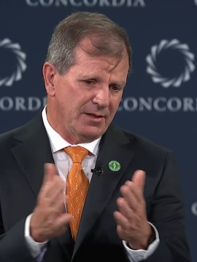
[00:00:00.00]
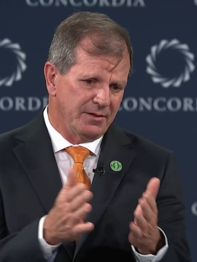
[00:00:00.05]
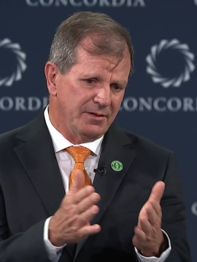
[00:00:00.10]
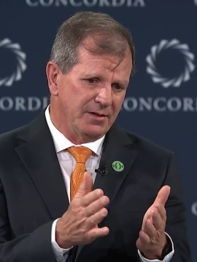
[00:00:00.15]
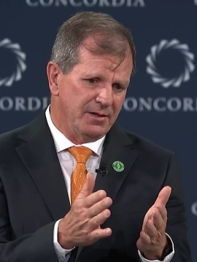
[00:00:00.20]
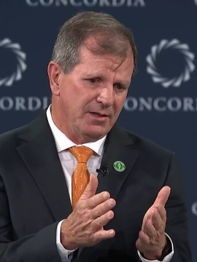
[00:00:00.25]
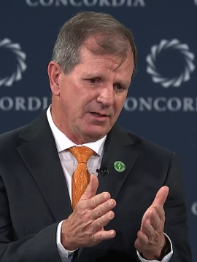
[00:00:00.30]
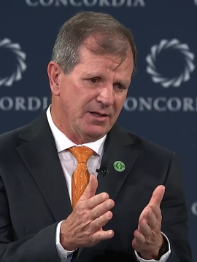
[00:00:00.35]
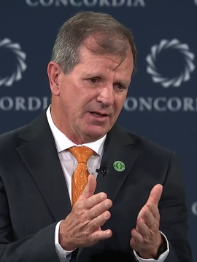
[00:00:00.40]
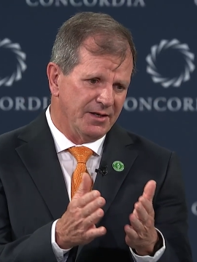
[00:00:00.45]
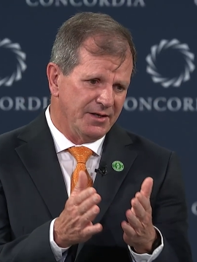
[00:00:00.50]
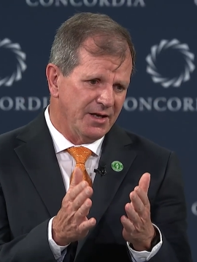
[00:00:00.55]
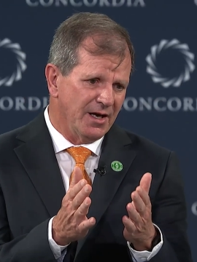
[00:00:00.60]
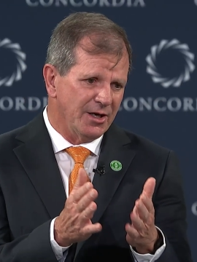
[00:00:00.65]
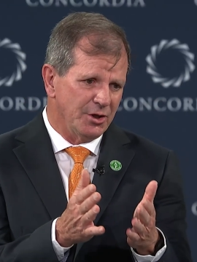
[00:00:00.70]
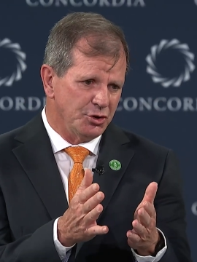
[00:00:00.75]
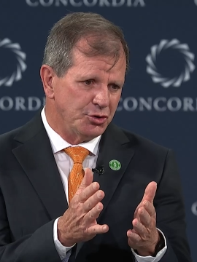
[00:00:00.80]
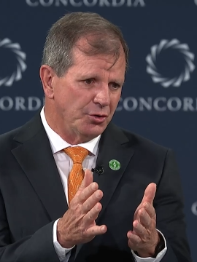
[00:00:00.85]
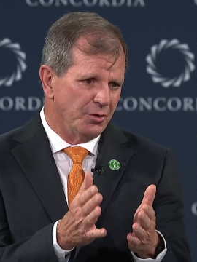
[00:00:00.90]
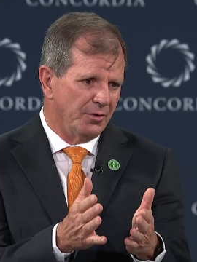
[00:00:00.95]
the
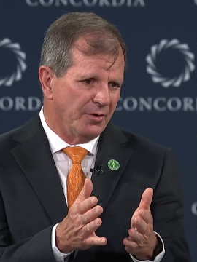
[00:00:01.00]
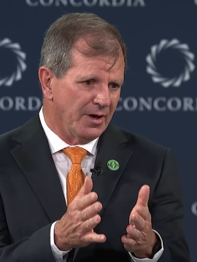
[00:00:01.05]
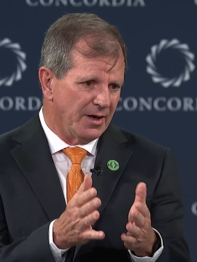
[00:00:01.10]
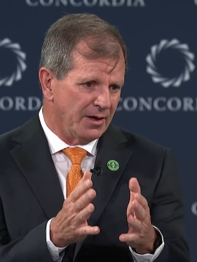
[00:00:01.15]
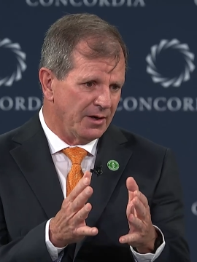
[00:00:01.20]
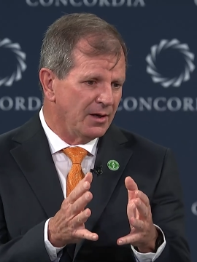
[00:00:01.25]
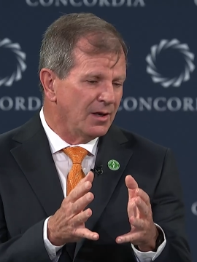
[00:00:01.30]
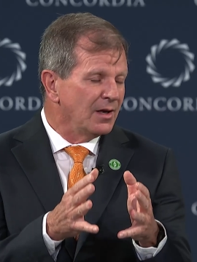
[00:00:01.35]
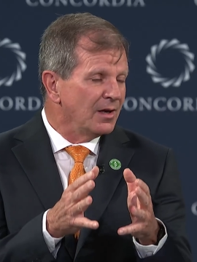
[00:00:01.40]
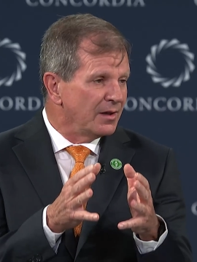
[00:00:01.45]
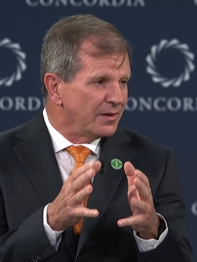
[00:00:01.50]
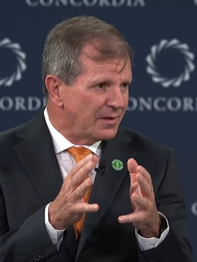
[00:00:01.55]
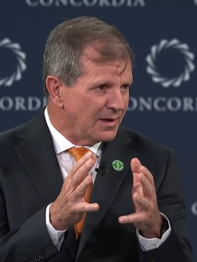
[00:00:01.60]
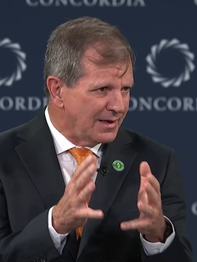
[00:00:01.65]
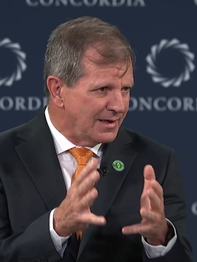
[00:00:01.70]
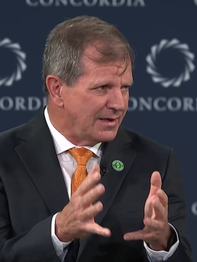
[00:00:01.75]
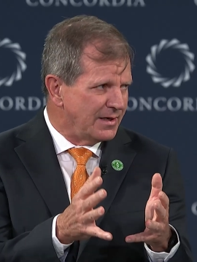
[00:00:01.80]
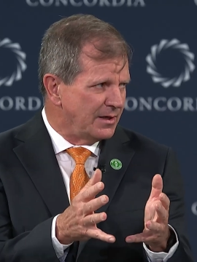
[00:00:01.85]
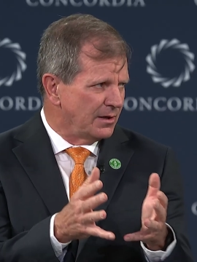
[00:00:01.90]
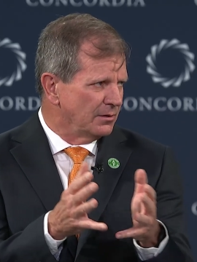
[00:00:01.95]
de jure, the
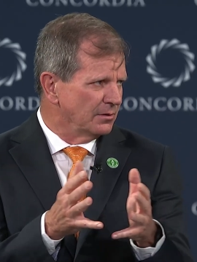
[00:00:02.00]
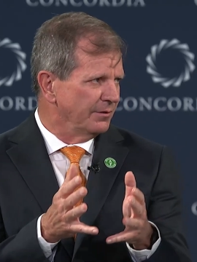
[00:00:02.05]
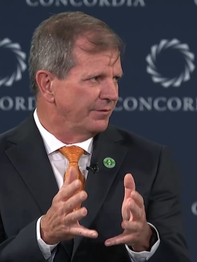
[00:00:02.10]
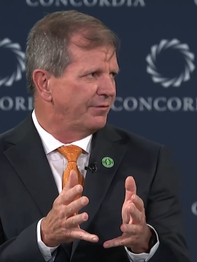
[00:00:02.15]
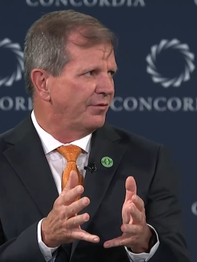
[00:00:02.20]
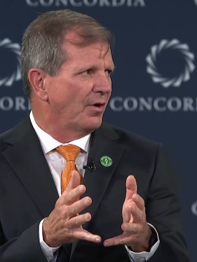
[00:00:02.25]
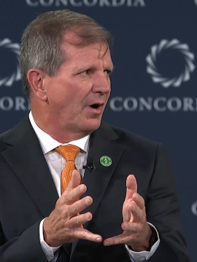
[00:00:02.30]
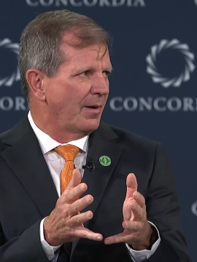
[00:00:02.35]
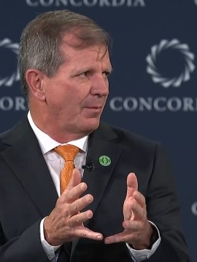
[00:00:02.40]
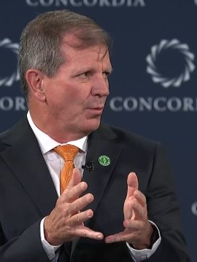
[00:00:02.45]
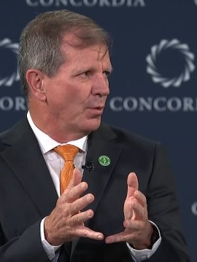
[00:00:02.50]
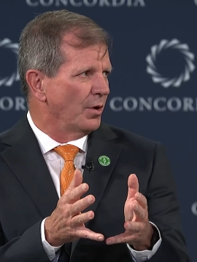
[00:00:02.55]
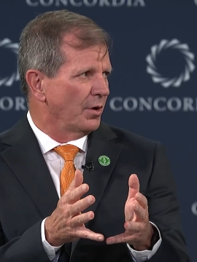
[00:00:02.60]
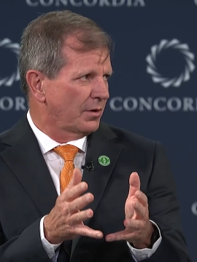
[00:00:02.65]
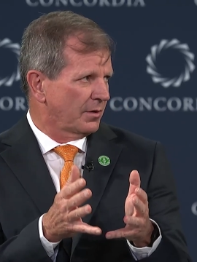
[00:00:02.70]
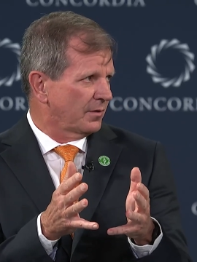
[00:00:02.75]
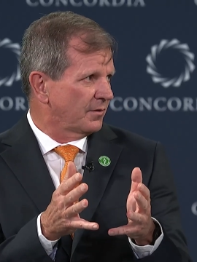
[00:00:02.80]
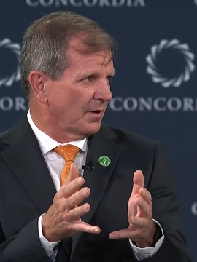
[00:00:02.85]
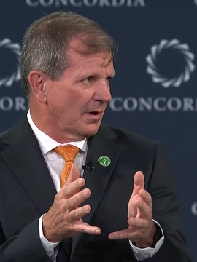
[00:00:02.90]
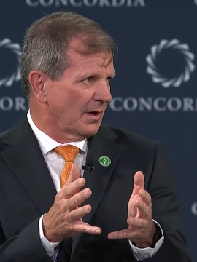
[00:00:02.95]
legal framework
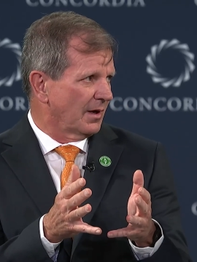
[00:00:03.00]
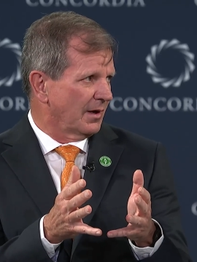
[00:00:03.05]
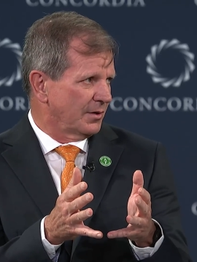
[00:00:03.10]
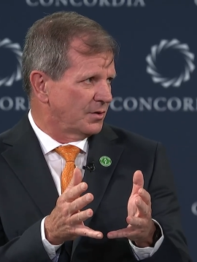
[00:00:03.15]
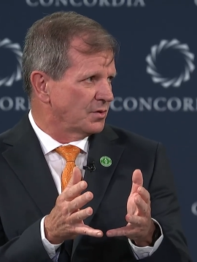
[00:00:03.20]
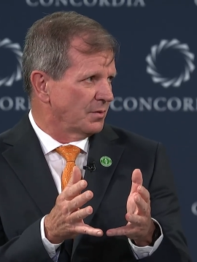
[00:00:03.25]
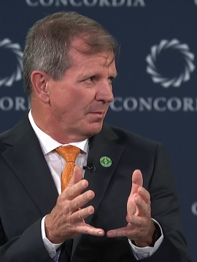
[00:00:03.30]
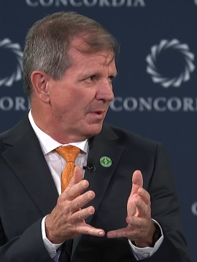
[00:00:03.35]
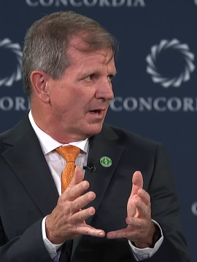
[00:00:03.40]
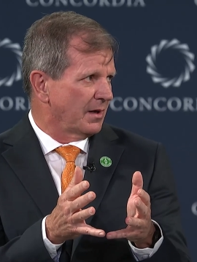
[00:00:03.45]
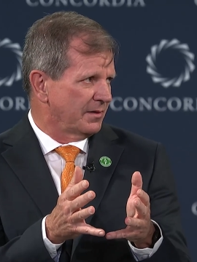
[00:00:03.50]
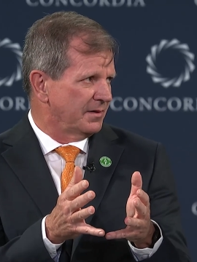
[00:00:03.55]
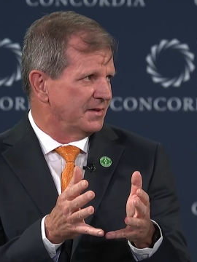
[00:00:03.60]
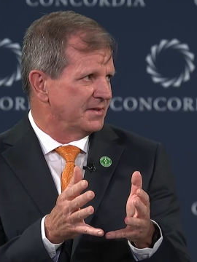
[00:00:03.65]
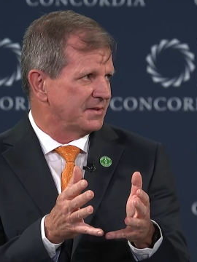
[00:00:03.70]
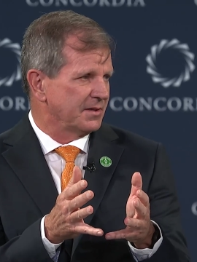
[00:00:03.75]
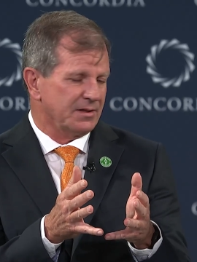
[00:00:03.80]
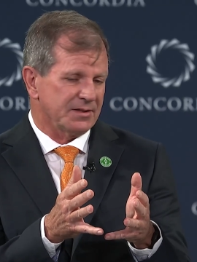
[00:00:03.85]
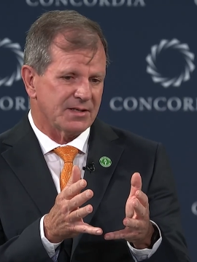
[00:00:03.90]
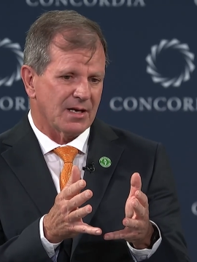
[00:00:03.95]
to make these
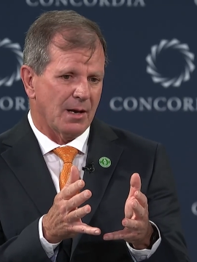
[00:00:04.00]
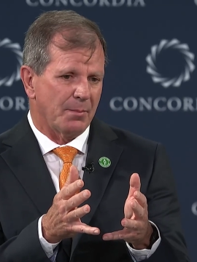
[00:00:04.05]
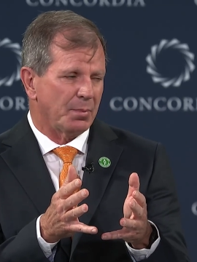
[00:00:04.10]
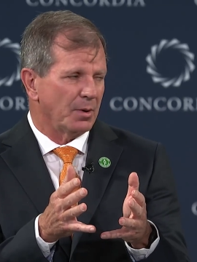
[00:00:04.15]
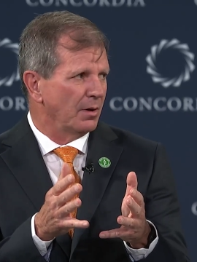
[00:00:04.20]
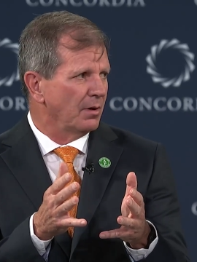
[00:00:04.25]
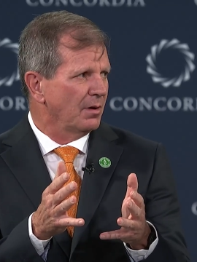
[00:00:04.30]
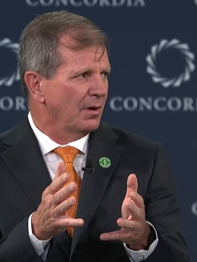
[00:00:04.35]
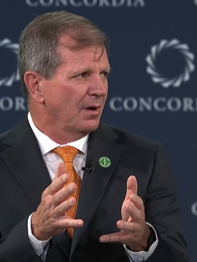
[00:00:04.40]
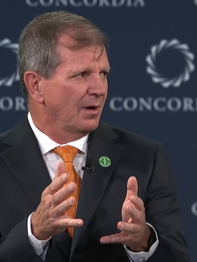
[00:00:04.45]
things happen.